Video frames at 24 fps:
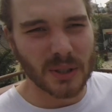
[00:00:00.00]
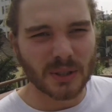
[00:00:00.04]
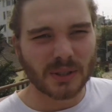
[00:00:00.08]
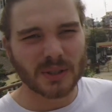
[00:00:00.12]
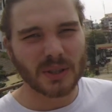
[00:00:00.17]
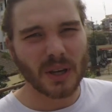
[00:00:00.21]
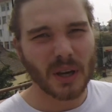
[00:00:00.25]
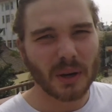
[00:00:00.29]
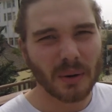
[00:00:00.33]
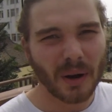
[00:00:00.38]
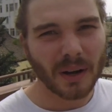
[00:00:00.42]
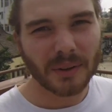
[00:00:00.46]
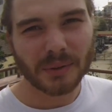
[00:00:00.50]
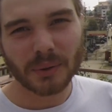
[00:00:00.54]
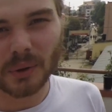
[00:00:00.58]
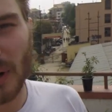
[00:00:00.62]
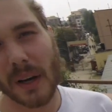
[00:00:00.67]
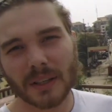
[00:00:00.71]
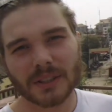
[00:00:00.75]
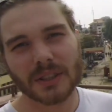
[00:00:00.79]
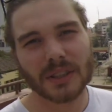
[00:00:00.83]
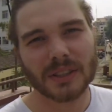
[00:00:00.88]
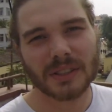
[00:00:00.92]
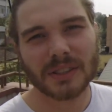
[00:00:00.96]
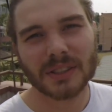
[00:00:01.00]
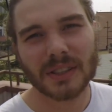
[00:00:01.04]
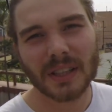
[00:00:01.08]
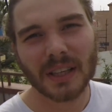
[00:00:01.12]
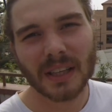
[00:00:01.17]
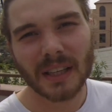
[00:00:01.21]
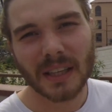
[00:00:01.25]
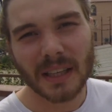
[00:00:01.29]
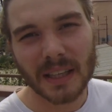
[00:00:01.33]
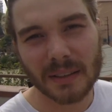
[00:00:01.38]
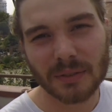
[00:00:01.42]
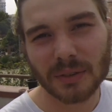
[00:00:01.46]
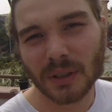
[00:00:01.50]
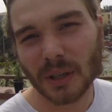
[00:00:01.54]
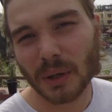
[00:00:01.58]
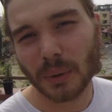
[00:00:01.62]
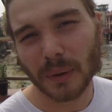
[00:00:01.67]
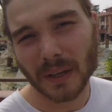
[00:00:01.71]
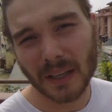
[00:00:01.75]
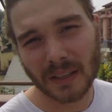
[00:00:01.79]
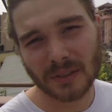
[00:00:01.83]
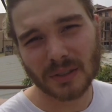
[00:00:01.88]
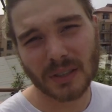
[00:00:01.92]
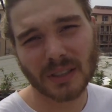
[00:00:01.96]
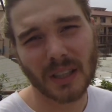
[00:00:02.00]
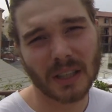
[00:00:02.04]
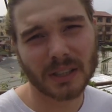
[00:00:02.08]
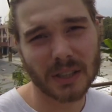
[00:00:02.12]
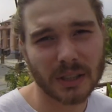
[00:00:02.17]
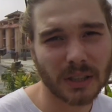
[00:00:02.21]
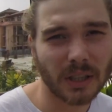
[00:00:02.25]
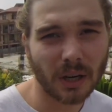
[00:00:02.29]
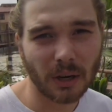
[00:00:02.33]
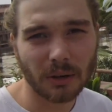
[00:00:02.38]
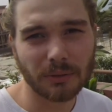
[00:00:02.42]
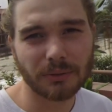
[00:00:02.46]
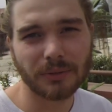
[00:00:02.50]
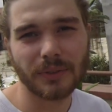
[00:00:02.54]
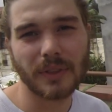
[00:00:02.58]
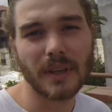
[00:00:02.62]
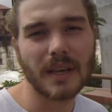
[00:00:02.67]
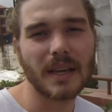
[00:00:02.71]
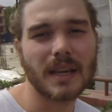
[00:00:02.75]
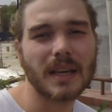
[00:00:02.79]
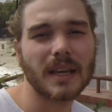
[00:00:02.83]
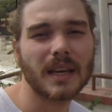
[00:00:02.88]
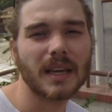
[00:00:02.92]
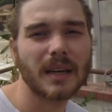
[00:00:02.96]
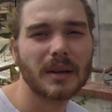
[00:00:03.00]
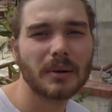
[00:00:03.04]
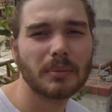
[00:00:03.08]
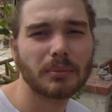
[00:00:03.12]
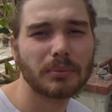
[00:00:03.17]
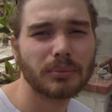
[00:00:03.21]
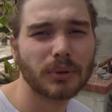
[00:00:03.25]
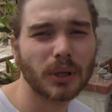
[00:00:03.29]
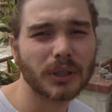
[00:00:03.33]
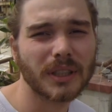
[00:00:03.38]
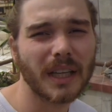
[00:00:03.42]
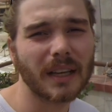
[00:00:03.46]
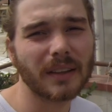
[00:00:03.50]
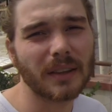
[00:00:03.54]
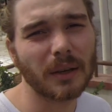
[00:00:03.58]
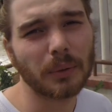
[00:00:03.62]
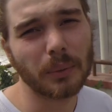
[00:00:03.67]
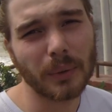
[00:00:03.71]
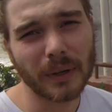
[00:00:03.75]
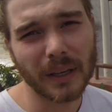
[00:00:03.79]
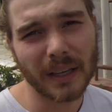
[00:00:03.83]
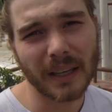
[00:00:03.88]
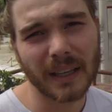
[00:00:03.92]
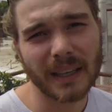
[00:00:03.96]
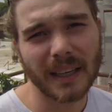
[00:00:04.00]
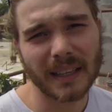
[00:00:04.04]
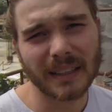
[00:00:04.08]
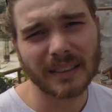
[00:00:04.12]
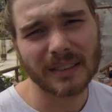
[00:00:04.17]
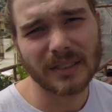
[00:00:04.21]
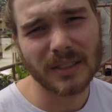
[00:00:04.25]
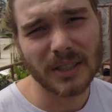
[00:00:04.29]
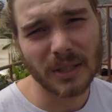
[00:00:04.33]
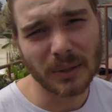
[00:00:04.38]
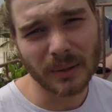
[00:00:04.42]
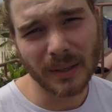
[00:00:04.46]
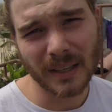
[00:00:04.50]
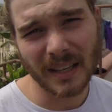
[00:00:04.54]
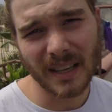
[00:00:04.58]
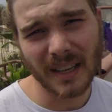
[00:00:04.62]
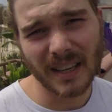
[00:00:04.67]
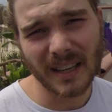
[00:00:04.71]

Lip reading: So I thought I'd just give you a quick introduction of the project that we're doing